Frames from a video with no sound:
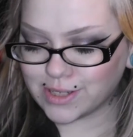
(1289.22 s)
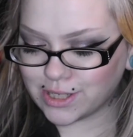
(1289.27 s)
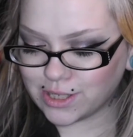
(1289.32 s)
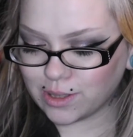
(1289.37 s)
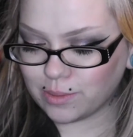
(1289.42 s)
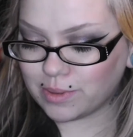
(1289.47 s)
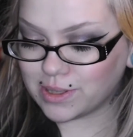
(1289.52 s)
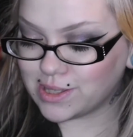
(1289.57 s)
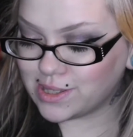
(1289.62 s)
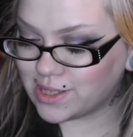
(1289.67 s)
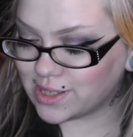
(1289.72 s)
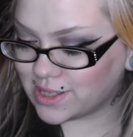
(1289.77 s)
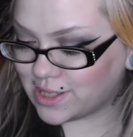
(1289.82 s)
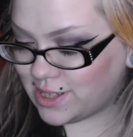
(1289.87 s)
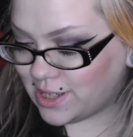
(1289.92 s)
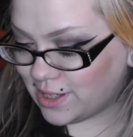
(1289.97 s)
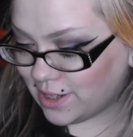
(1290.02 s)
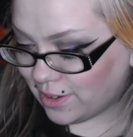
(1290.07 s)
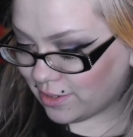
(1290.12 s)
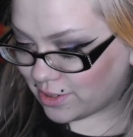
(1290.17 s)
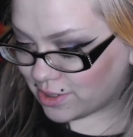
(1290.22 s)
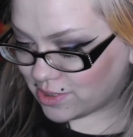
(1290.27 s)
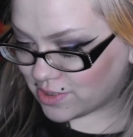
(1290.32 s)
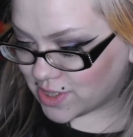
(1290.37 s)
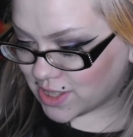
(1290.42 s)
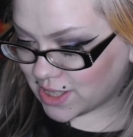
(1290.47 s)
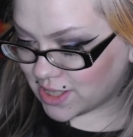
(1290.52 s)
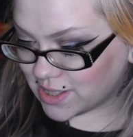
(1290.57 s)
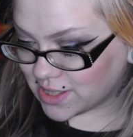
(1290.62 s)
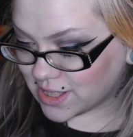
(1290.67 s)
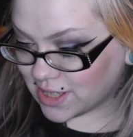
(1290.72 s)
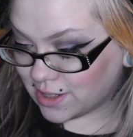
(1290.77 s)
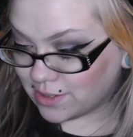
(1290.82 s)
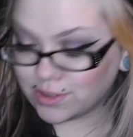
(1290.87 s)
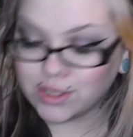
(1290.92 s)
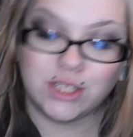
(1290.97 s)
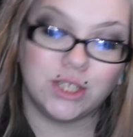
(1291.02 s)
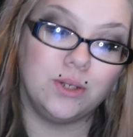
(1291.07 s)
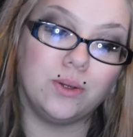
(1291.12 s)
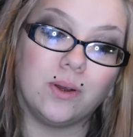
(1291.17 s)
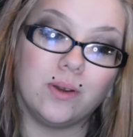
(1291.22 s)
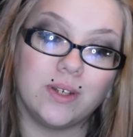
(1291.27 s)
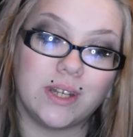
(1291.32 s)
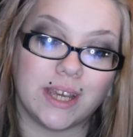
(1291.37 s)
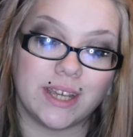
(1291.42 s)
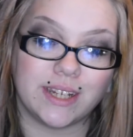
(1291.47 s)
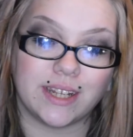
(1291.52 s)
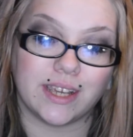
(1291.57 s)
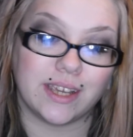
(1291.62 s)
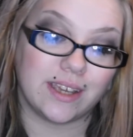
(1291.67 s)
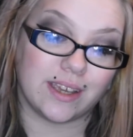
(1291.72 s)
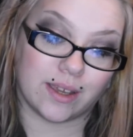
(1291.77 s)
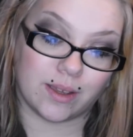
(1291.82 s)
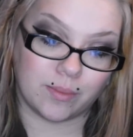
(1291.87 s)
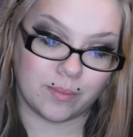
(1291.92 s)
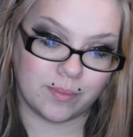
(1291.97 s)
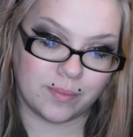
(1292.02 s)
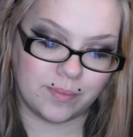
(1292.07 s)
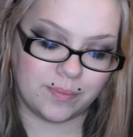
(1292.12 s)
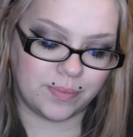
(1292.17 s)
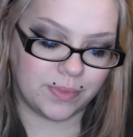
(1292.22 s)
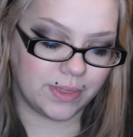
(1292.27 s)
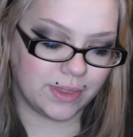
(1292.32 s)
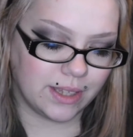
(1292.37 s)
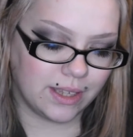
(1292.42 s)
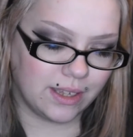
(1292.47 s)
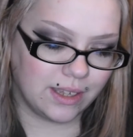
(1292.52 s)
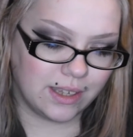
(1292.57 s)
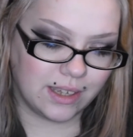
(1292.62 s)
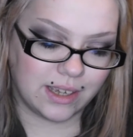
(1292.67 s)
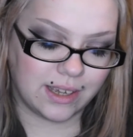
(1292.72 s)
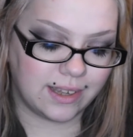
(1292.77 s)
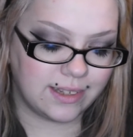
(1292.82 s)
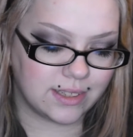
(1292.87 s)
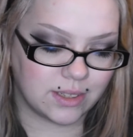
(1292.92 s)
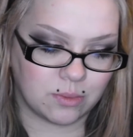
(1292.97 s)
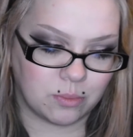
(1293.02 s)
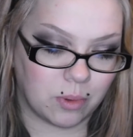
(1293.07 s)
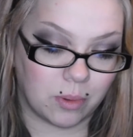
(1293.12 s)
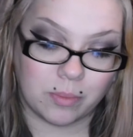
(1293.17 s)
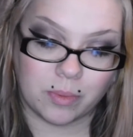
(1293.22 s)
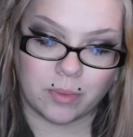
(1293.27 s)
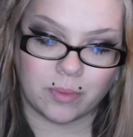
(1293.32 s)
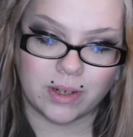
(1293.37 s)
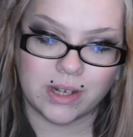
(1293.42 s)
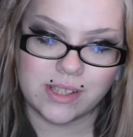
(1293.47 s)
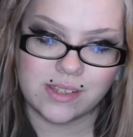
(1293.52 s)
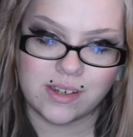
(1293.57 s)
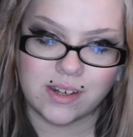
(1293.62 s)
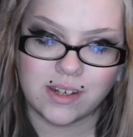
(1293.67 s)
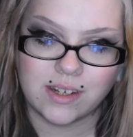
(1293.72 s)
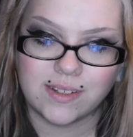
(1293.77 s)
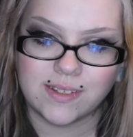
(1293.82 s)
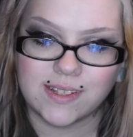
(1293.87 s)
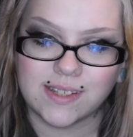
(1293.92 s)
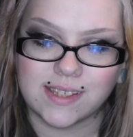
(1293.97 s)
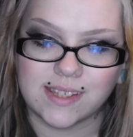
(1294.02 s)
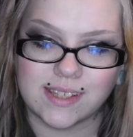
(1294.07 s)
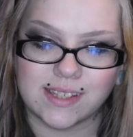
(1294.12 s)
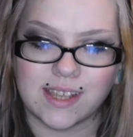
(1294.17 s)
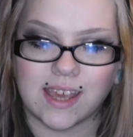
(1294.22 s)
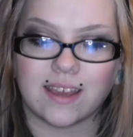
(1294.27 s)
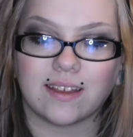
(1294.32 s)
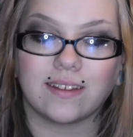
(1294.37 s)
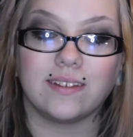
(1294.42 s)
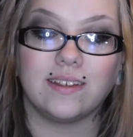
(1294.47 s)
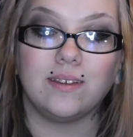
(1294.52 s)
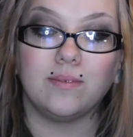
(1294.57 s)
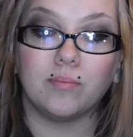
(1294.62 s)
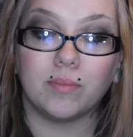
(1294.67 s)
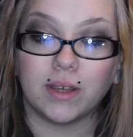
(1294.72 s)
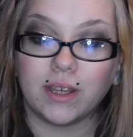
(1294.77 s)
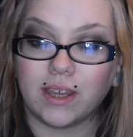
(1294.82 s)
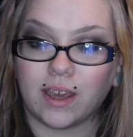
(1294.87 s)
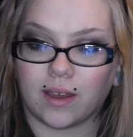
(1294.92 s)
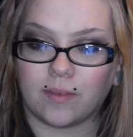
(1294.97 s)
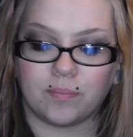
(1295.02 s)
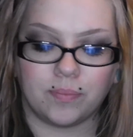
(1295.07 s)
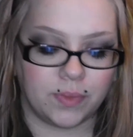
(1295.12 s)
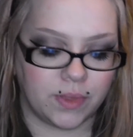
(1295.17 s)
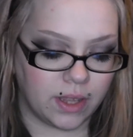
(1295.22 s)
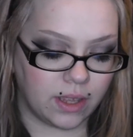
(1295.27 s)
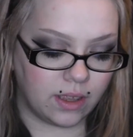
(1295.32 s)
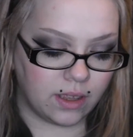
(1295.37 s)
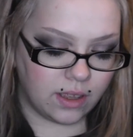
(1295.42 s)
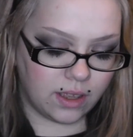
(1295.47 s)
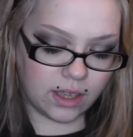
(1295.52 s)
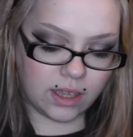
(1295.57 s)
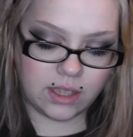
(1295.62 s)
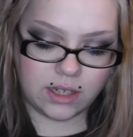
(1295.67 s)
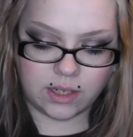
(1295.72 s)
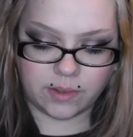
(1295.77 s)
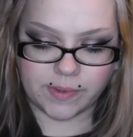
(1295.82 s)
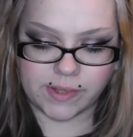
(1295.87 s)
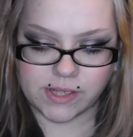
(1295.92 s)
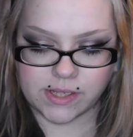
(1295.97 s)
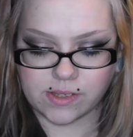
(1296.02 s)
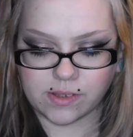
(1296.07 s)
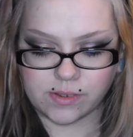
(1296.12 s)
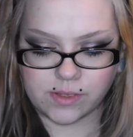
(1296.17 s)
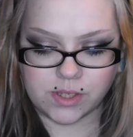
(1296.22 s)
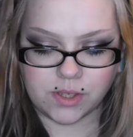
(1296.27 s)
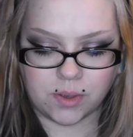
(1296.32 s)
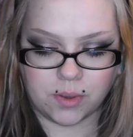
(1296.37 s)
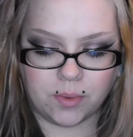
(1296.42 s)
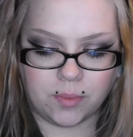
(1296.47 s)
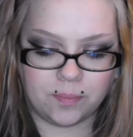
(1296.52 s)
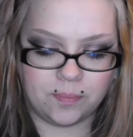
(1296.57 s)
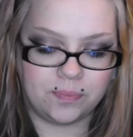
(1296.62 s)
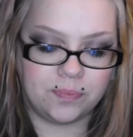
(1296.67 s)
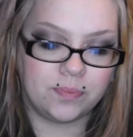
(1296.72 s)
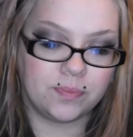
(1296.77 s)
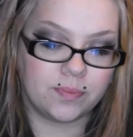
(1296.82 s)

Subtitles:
officially been 16 hours. It is now 2:09 a.m. I don't remember when I started this exactly, but yeah. Anyways, so